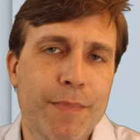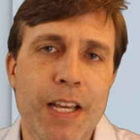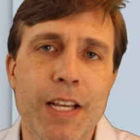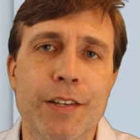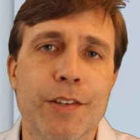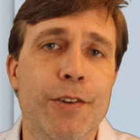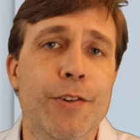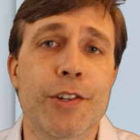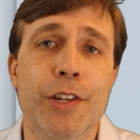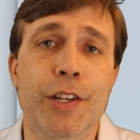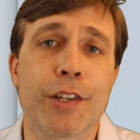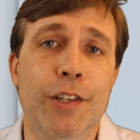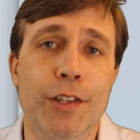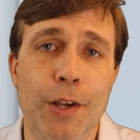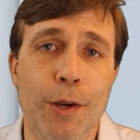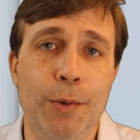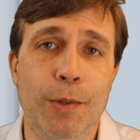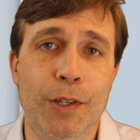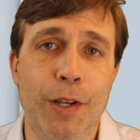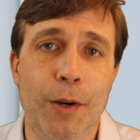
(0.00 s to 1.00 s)
things are just
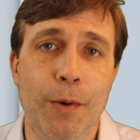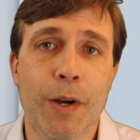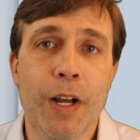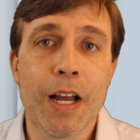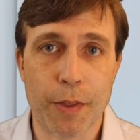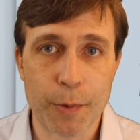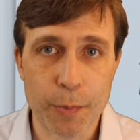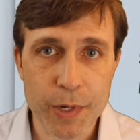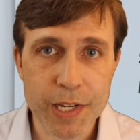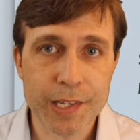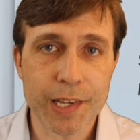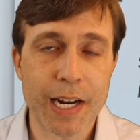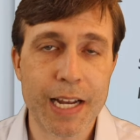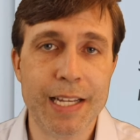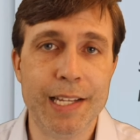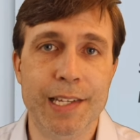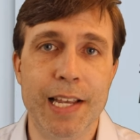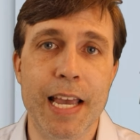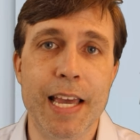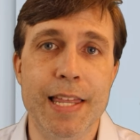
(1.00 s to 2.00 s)
so so. Now, the reason I
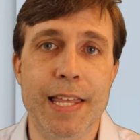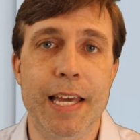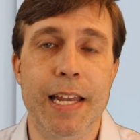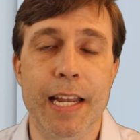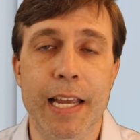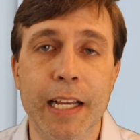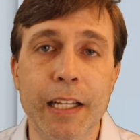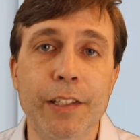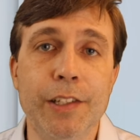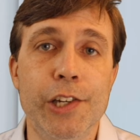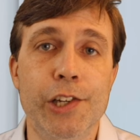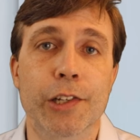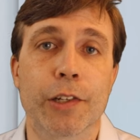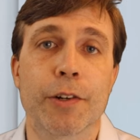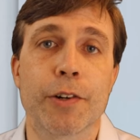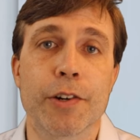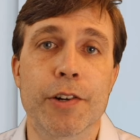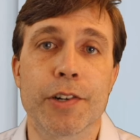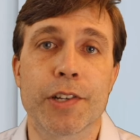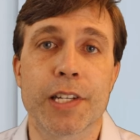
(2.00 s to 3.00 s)
say that English
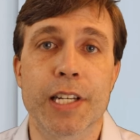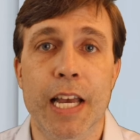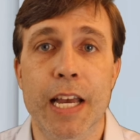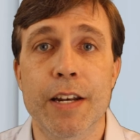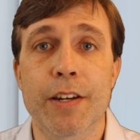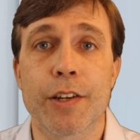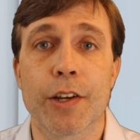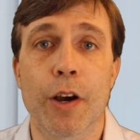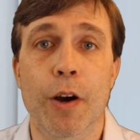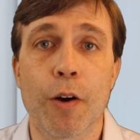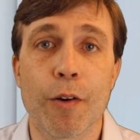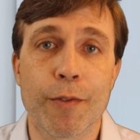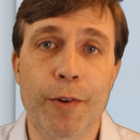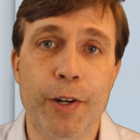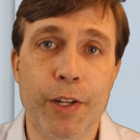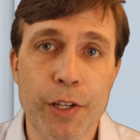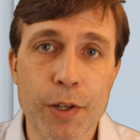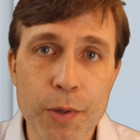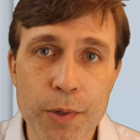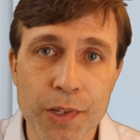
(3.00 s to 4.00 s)
learners tend to
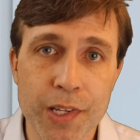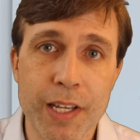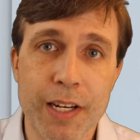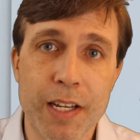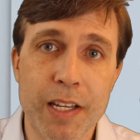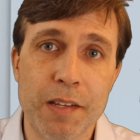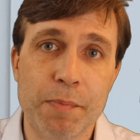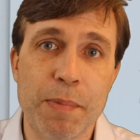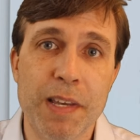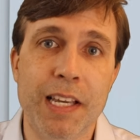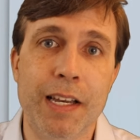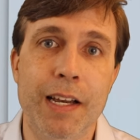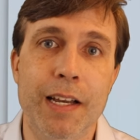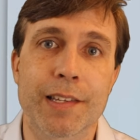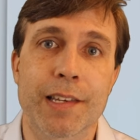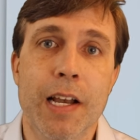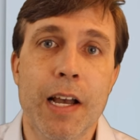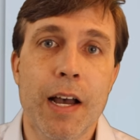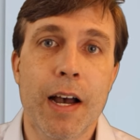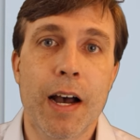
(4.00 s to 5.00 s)
overuse it is
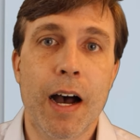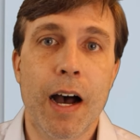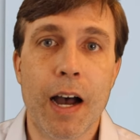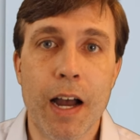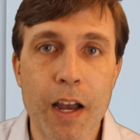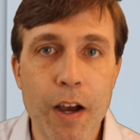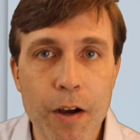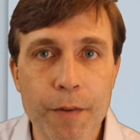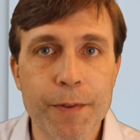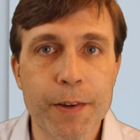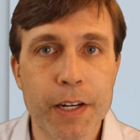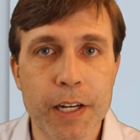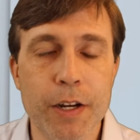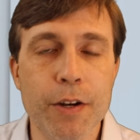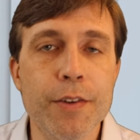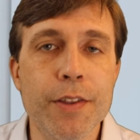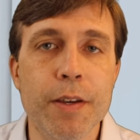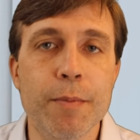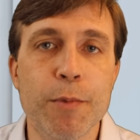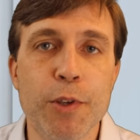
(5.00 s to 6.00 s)
because I often
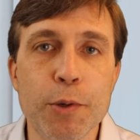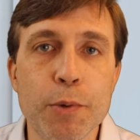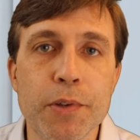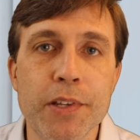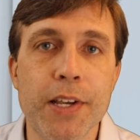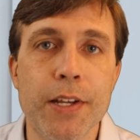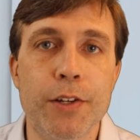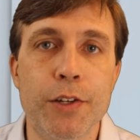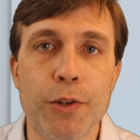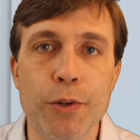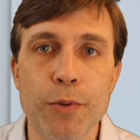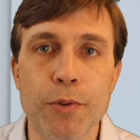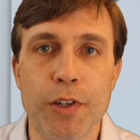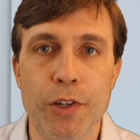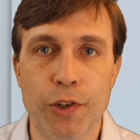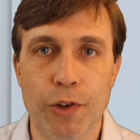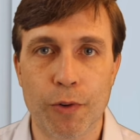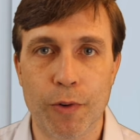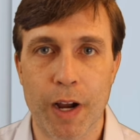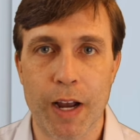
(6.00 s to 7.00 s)
hear them use it to
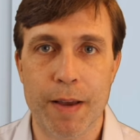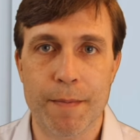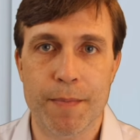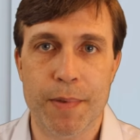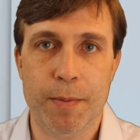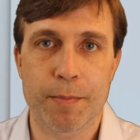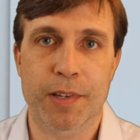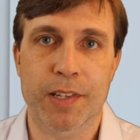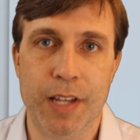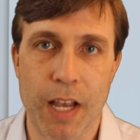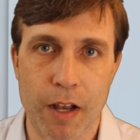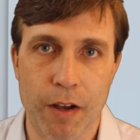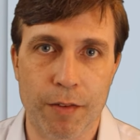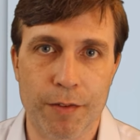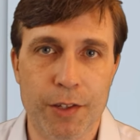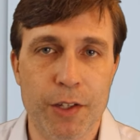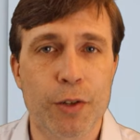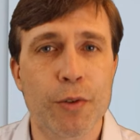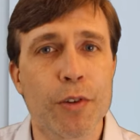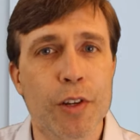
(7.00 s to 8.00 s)
describe
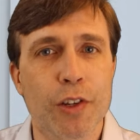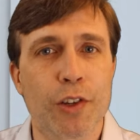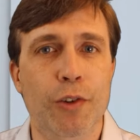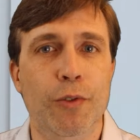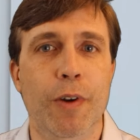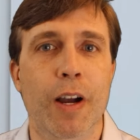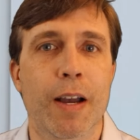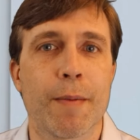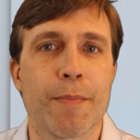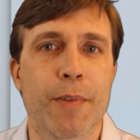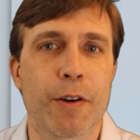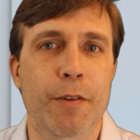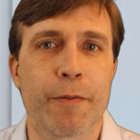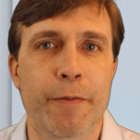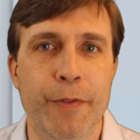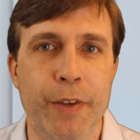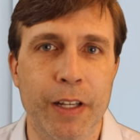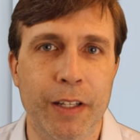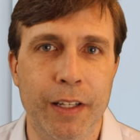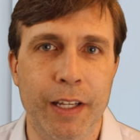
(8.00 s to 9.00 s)
themselves, to describe their
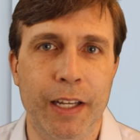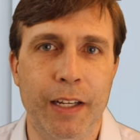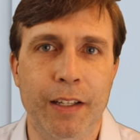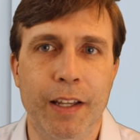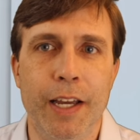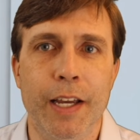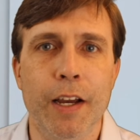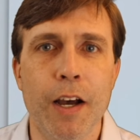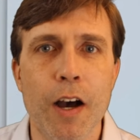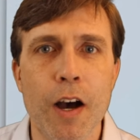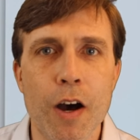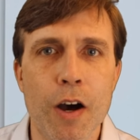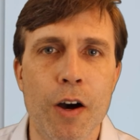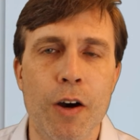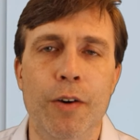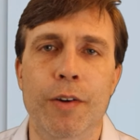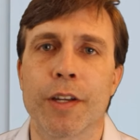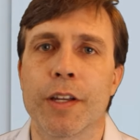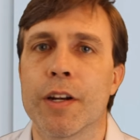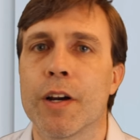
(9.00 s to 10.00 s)
feeling. Like,
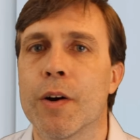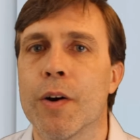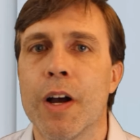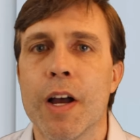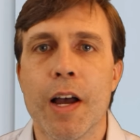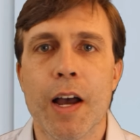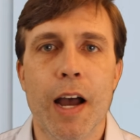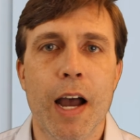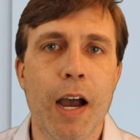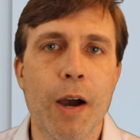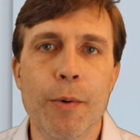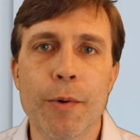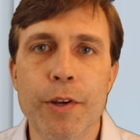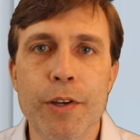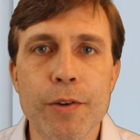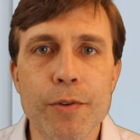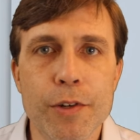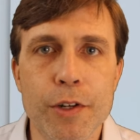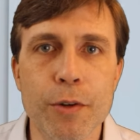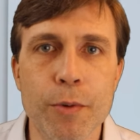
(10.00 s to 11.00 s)
oh, you know, how are
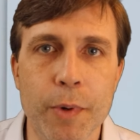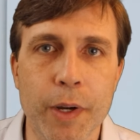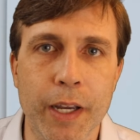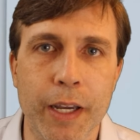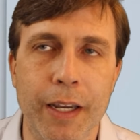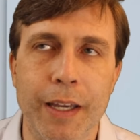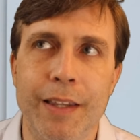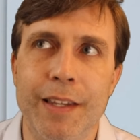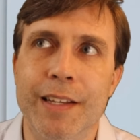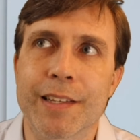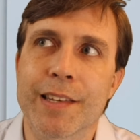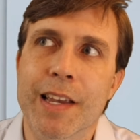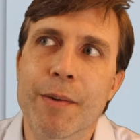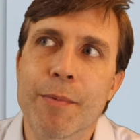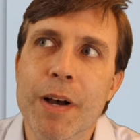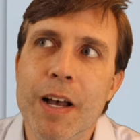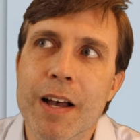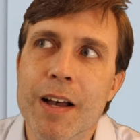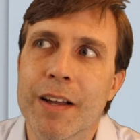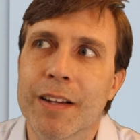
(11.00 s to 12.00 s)
you doing? And they'd say,
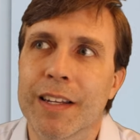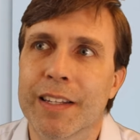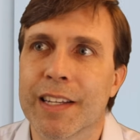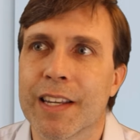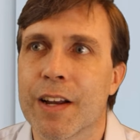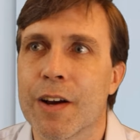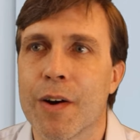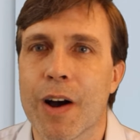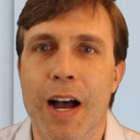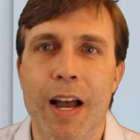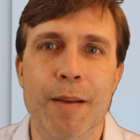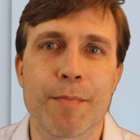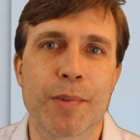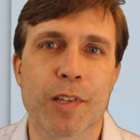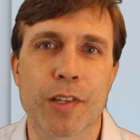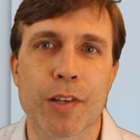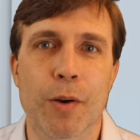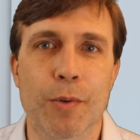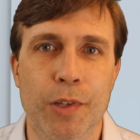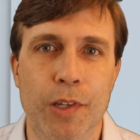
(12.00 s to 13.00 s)
well, you know, I'm
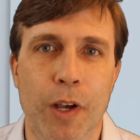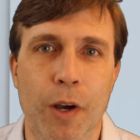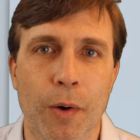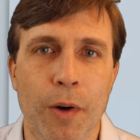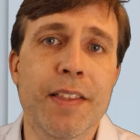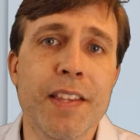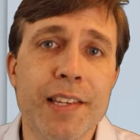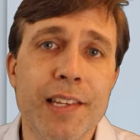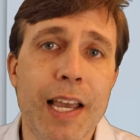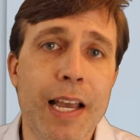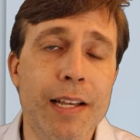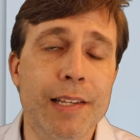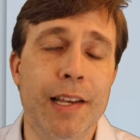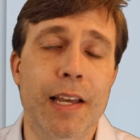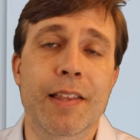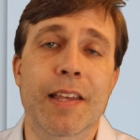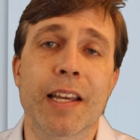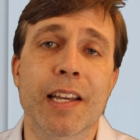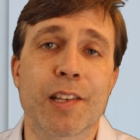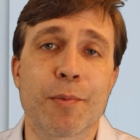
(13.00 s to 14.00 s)
so so. In this case,
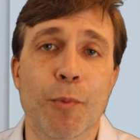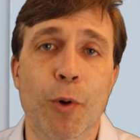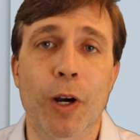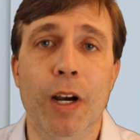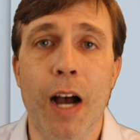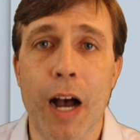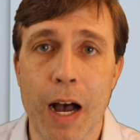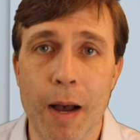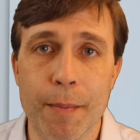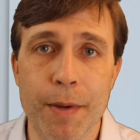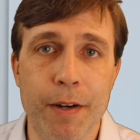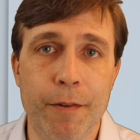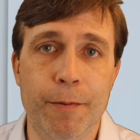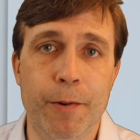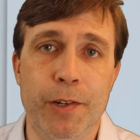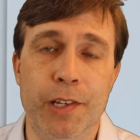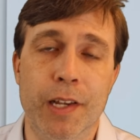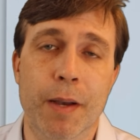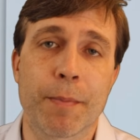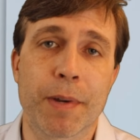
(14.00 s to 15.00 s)
I think it's more common
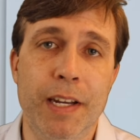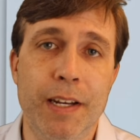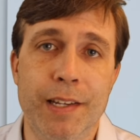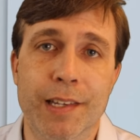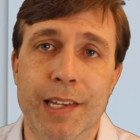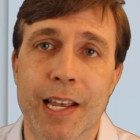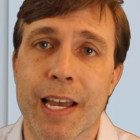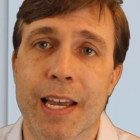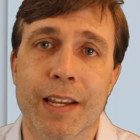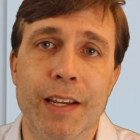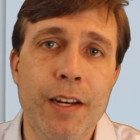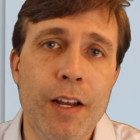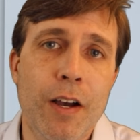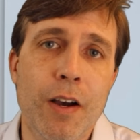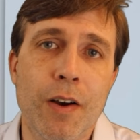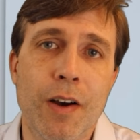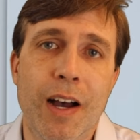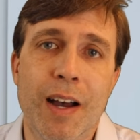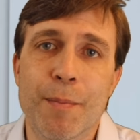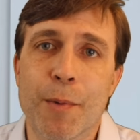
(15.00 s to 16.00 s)
for somebody to say, you
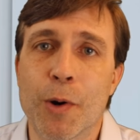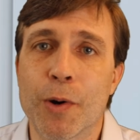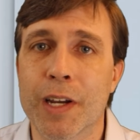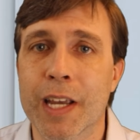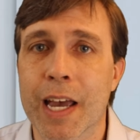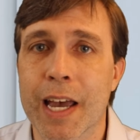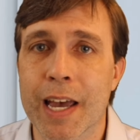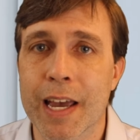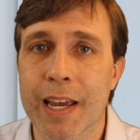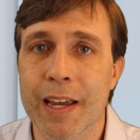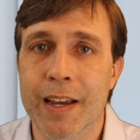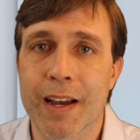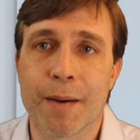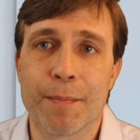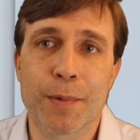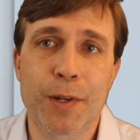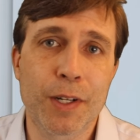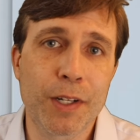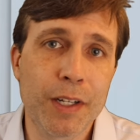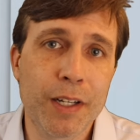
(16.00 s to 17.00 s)
know, I'm okay,
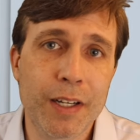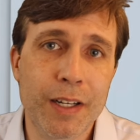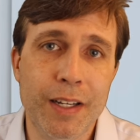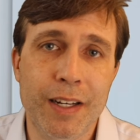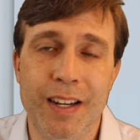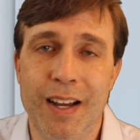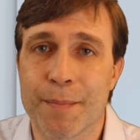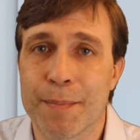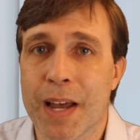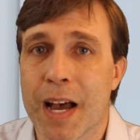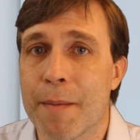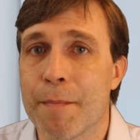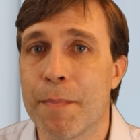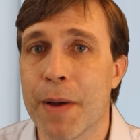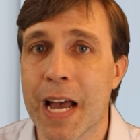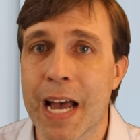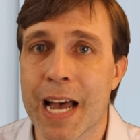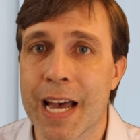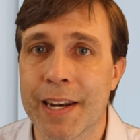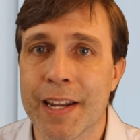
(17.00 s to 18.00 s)
I'm good, I'm not
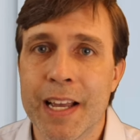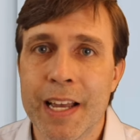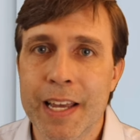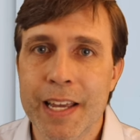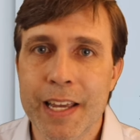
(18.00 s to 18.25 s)
bad,